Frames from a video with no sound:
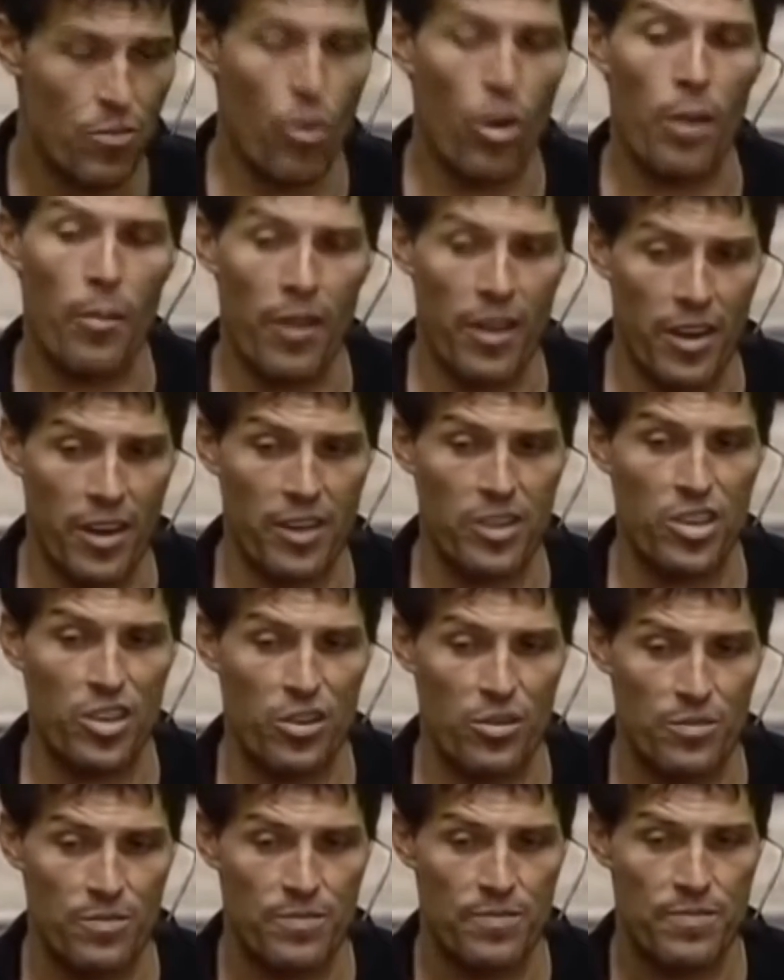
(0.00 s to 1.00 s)
What am I going to
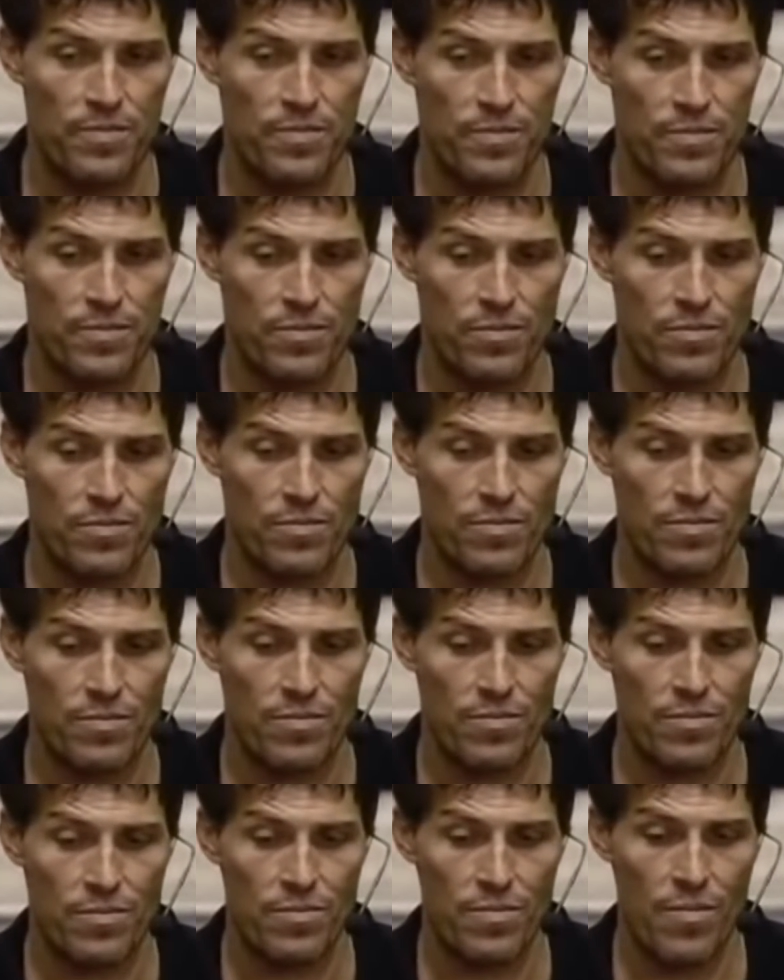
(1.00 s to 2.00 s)
do?
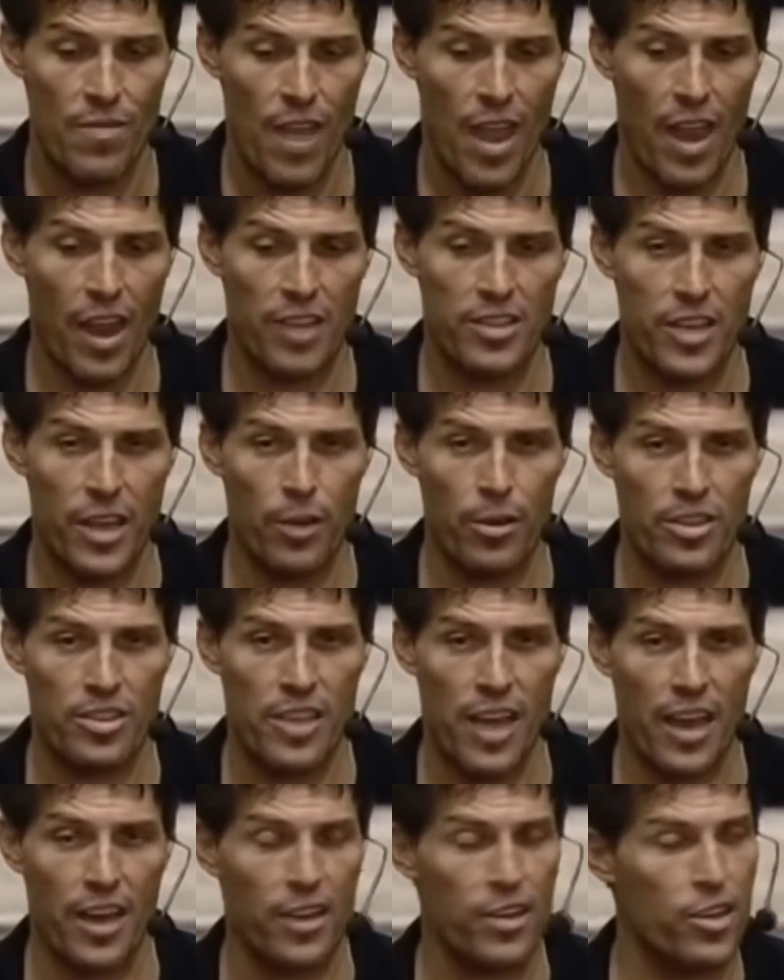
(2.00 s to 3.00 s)
And I'll tell you what he
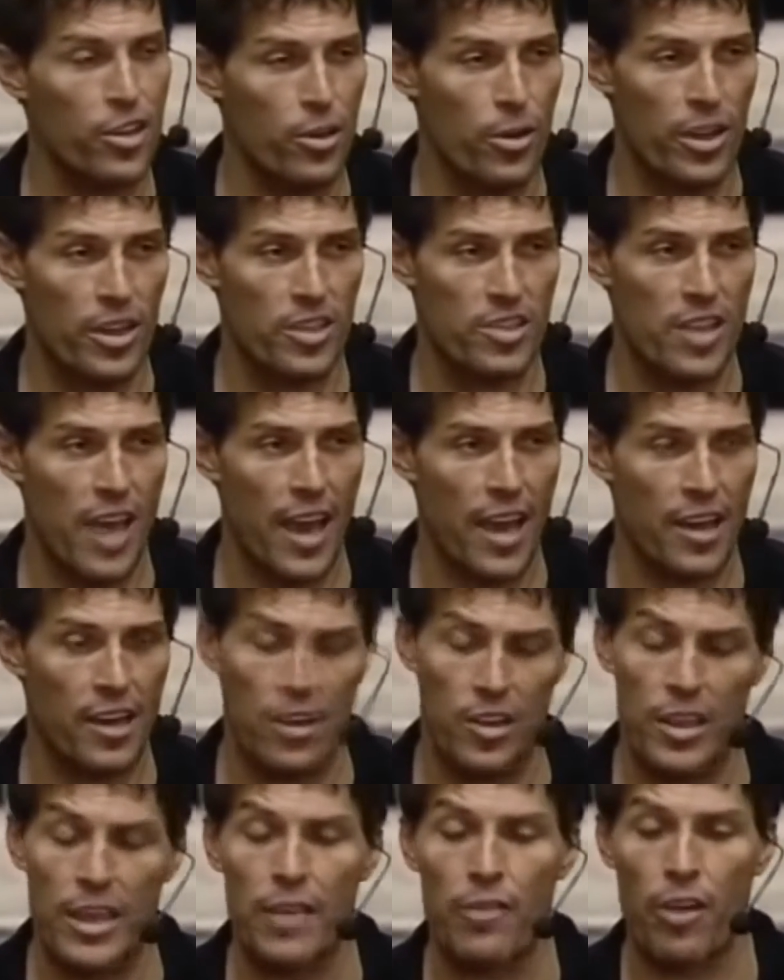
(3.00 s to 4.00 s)
decided to do. He decided
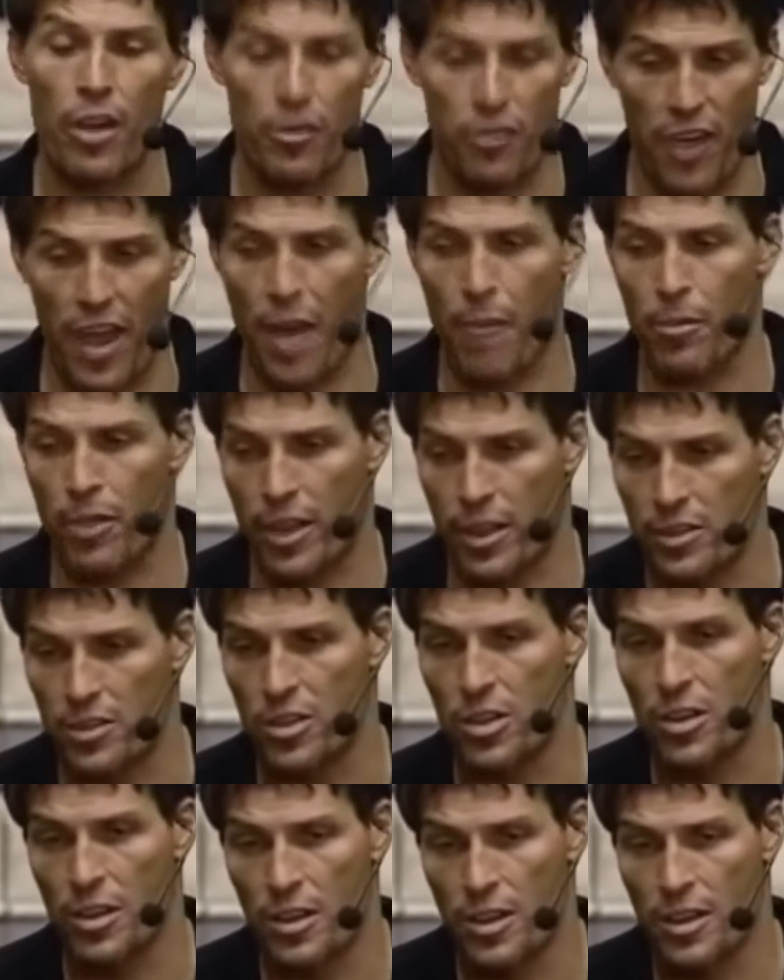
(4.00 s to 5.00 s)
to leave our family
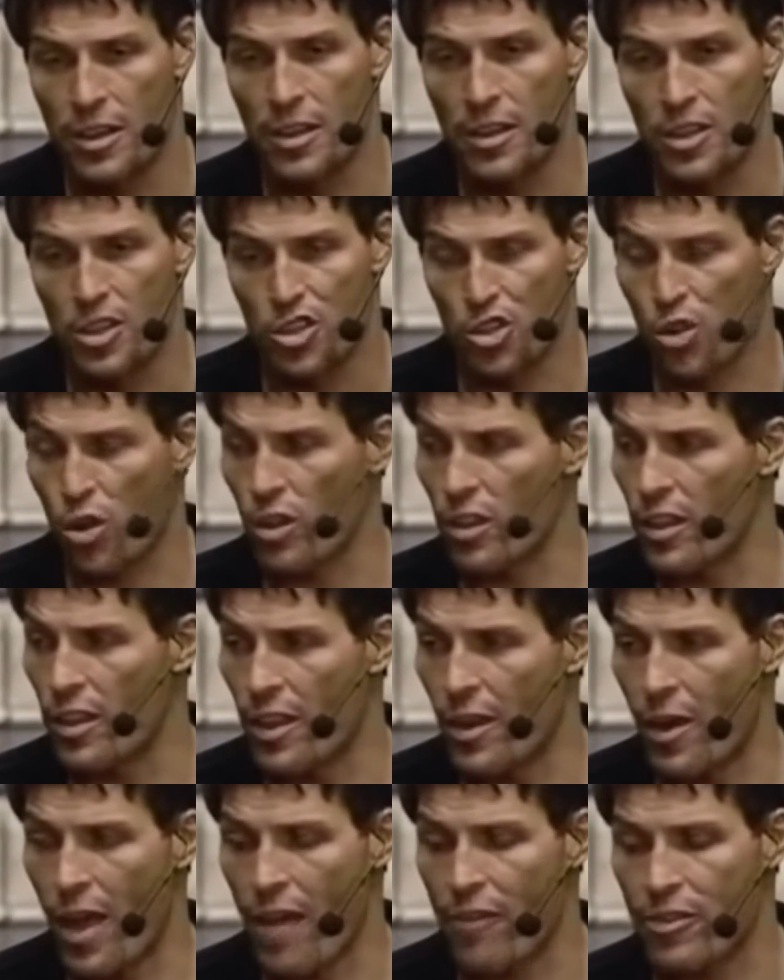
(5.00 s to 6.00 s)
shortly
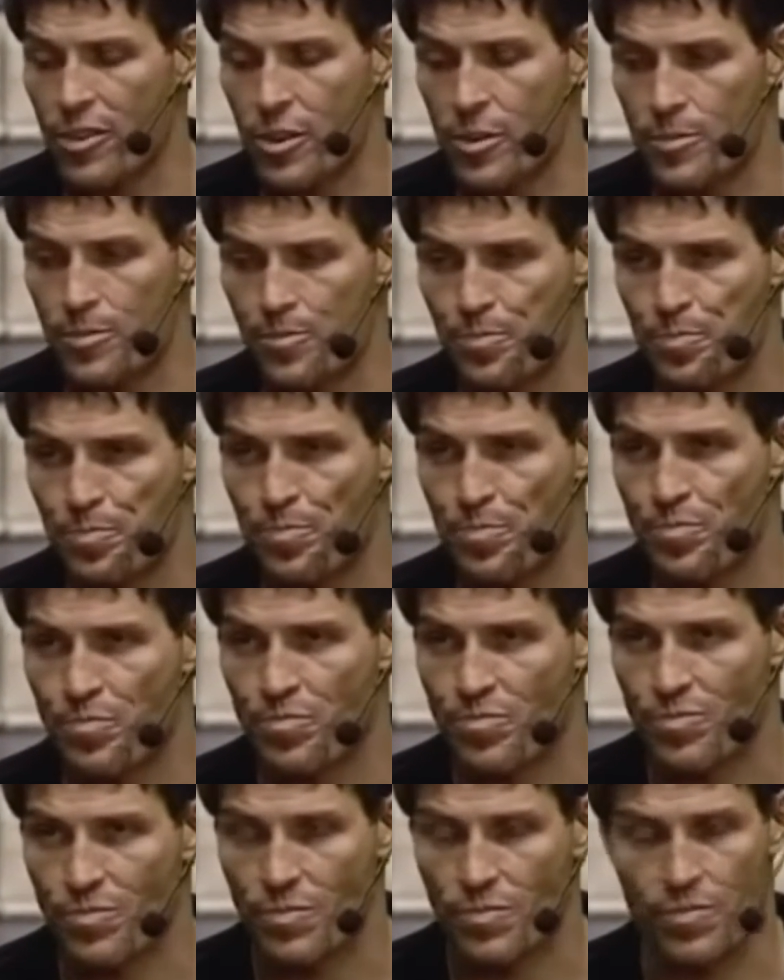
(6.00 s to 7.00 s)
thereafter,
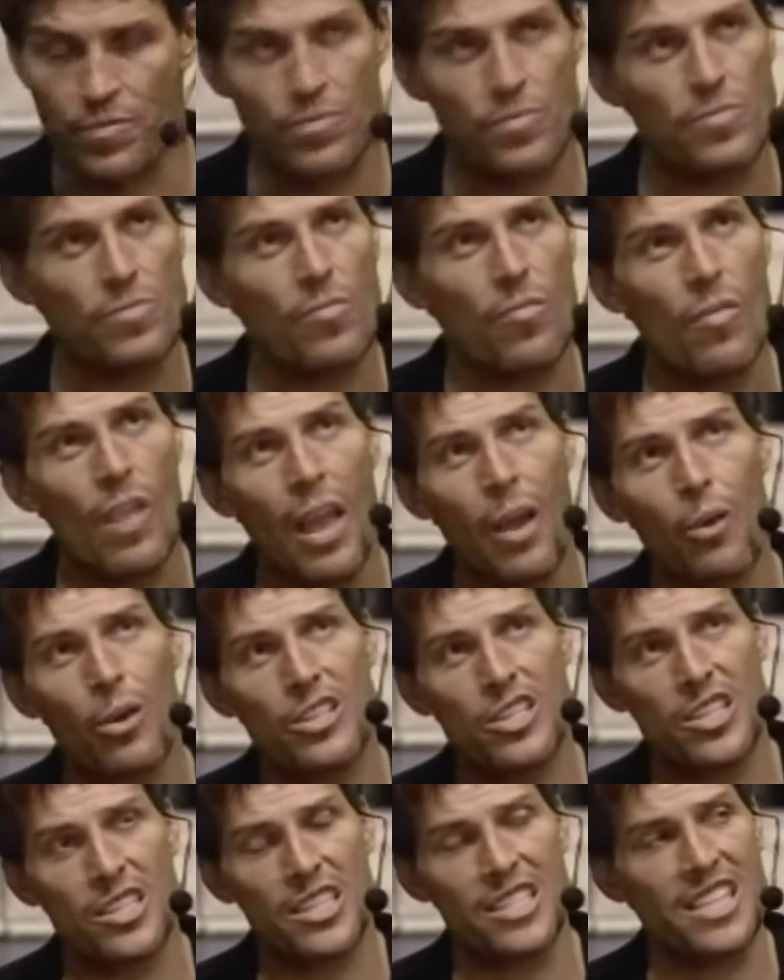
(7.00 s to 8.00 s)

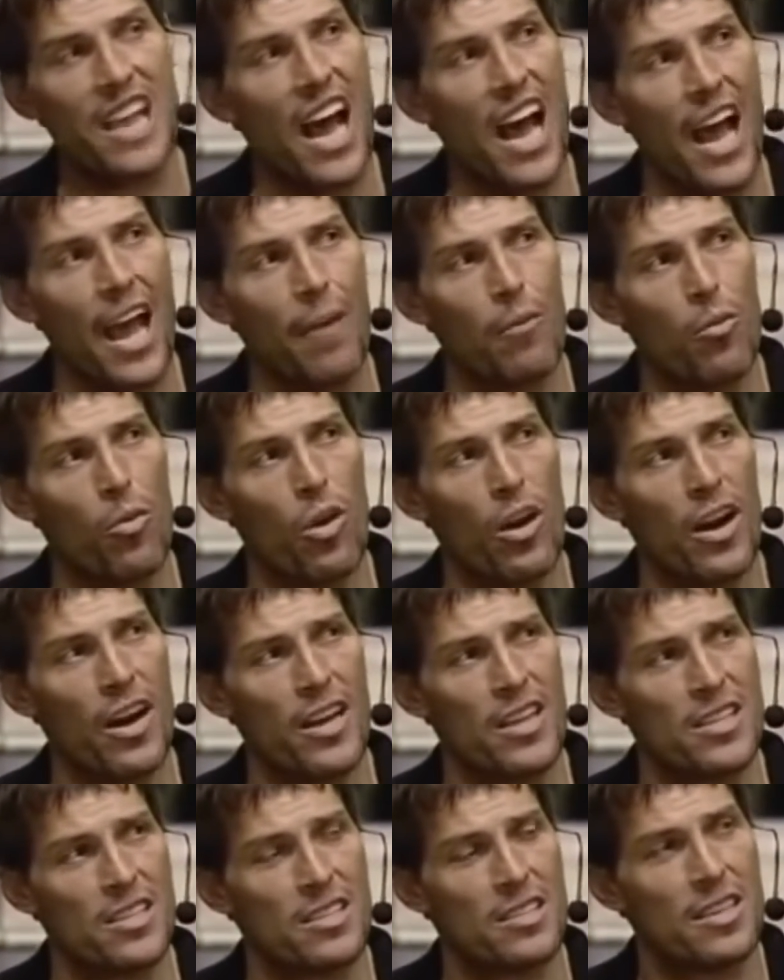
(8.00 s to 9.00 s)
which at the time
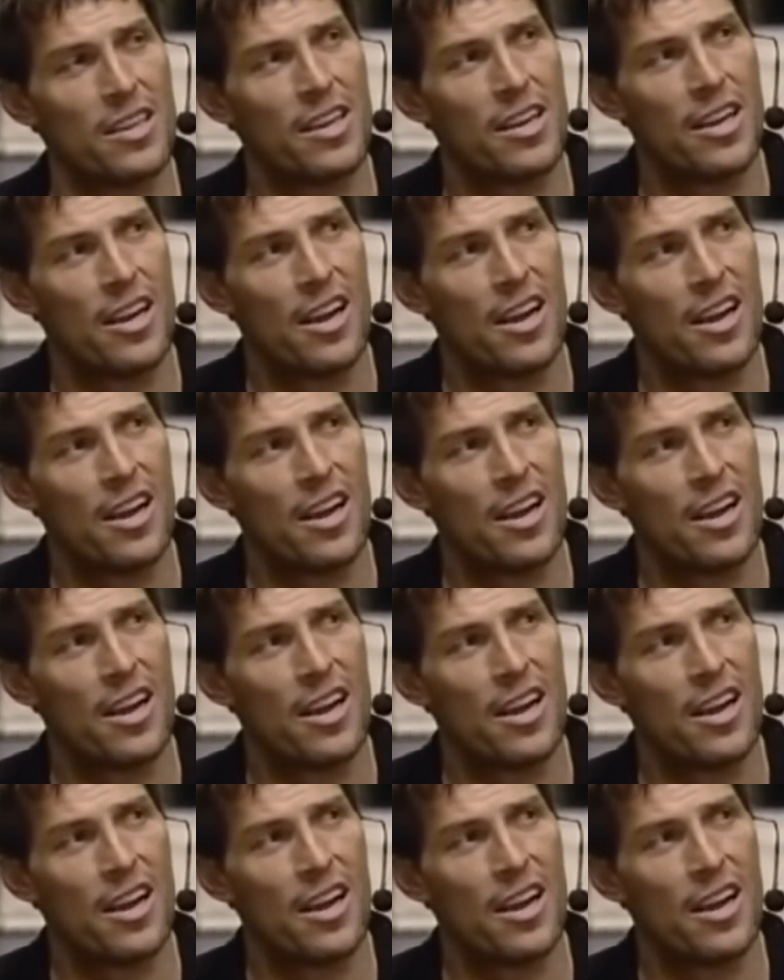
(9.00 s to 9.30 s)
was